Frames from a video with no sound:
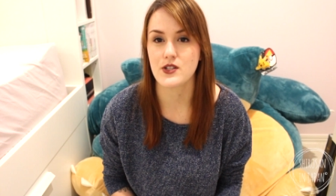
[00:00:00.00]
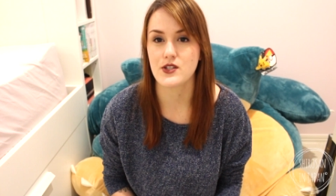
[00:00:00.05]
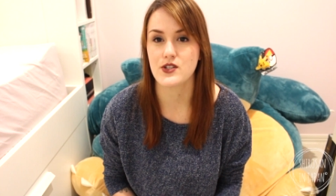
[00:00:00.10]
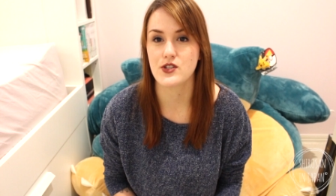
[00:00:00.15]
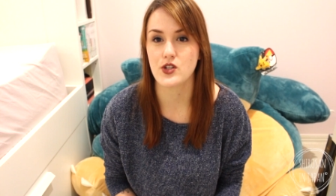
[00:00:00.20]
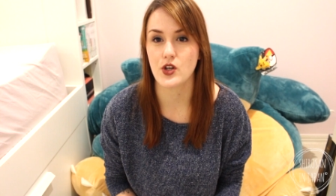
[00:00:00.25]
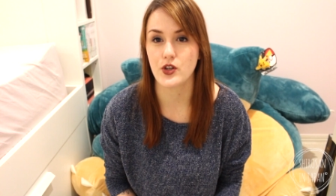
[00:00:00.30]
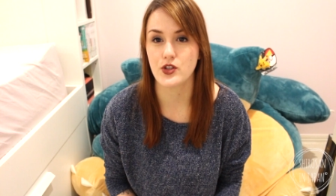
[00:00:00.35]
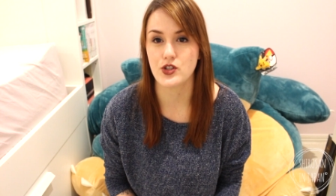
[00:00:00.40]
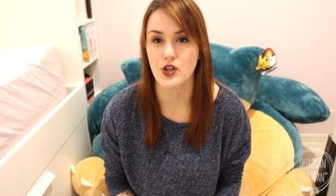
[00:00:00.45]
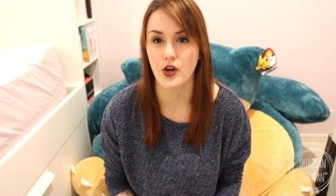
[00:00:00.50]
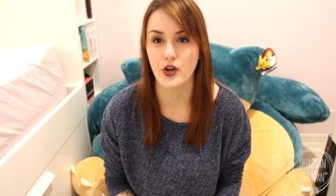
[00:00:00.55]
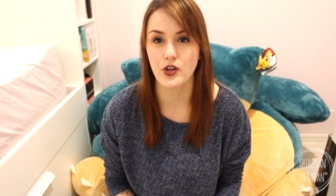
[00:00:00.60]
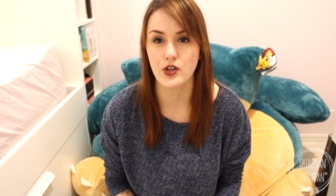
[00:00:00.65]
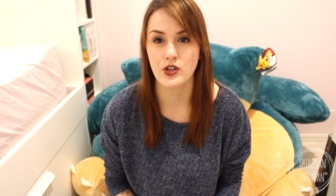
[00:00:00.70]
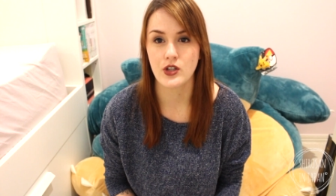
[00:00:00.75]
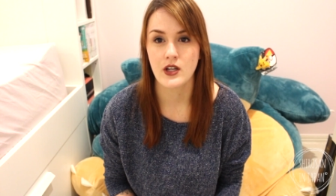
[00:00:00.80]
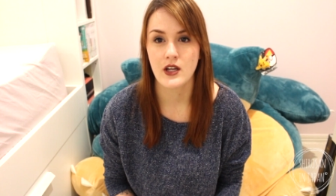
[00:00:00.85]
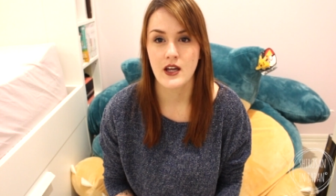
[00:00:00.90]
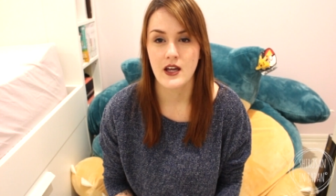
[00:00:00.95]
So
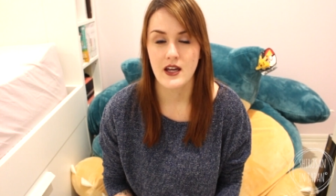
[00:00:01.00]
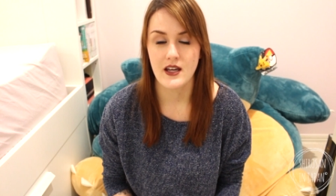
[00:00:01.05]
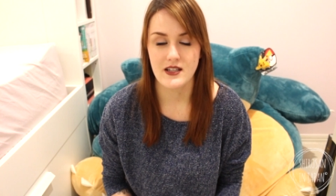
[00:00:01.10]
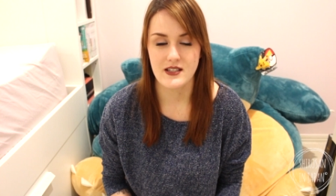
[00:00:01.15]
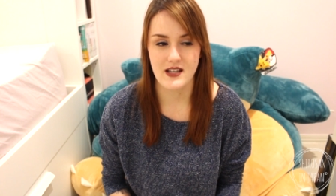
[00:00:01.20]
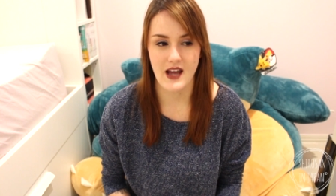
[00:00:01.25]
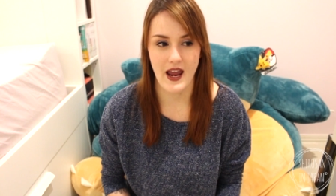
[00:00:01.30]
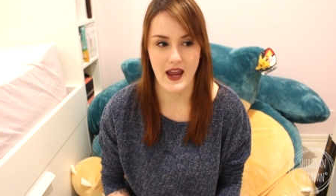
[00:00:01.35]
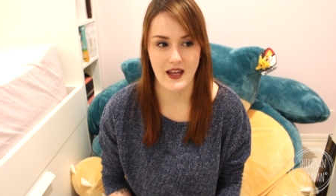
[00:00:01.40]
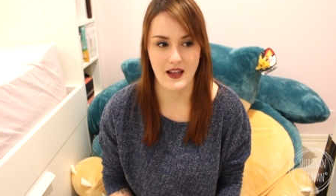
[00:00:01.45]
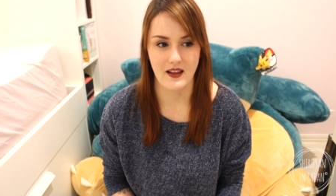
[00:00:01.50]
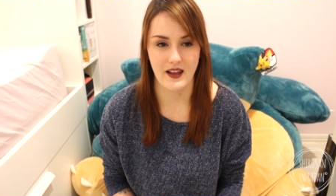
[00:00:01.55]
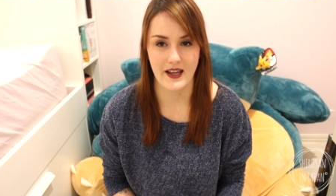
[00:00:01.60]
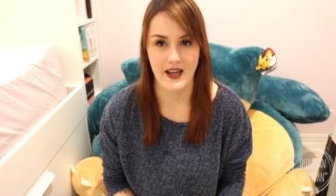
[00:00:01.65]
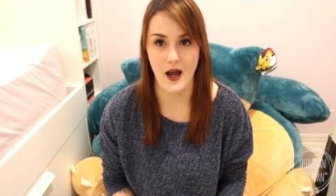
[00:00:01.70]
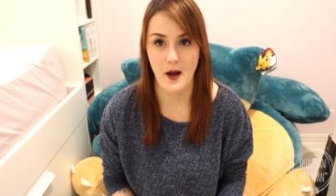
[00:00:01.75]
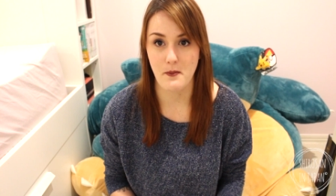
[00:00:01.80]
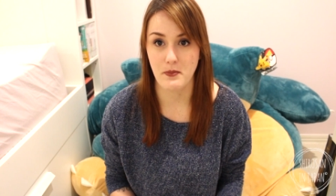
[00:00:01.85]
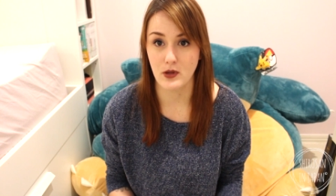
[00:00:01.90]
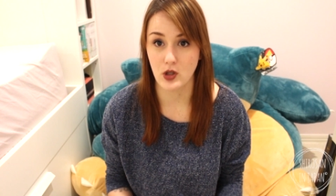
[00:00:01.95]
don't take like
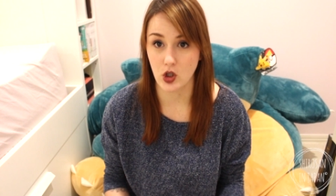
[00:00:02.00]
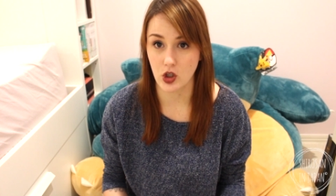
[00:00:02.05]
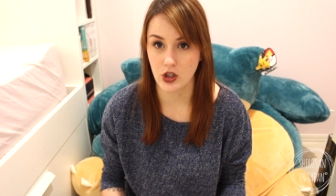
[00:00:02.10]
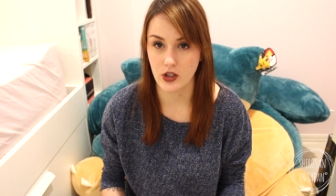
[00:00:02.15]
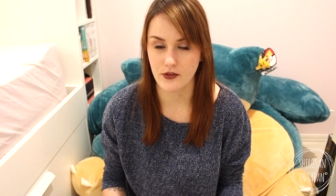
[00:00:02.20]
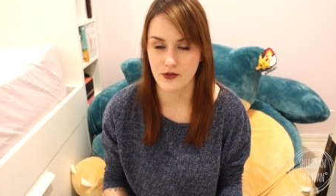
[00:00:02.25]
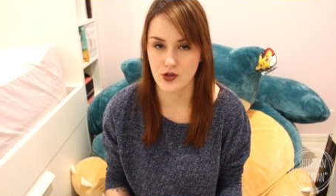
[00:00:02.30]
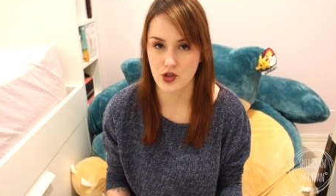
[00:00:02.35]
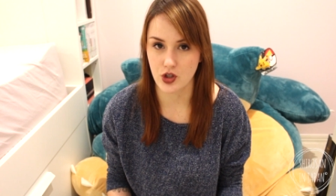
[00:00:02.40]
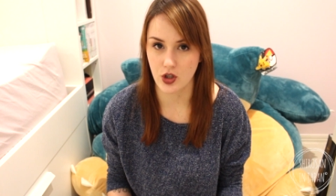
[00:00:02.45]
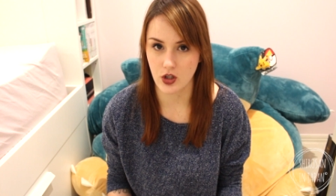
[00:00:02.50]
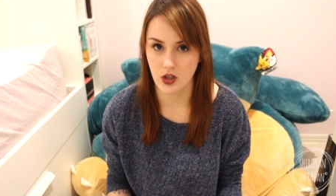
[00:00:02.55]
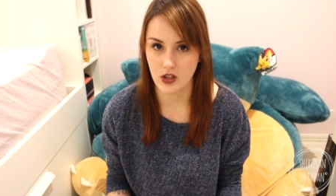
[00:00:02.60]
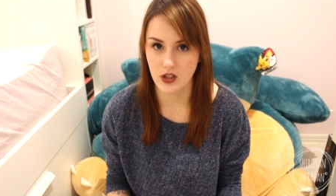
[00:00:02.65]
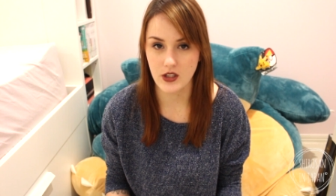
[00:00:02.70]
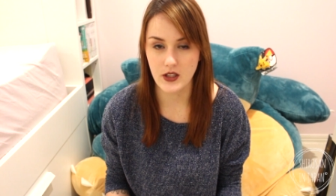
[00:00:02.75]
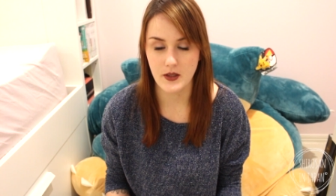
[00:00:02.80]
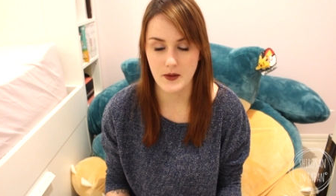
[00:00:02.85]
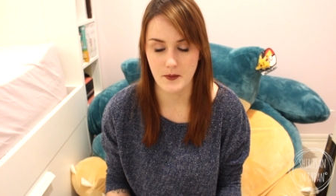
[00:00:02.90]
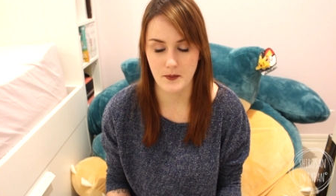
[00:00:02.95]
a block of
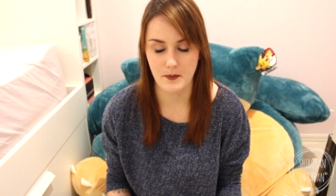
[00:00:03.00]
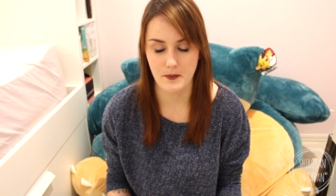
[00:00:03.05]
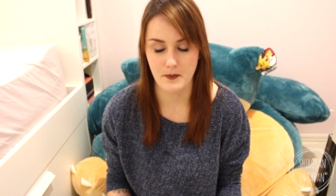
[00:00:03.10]
chocolate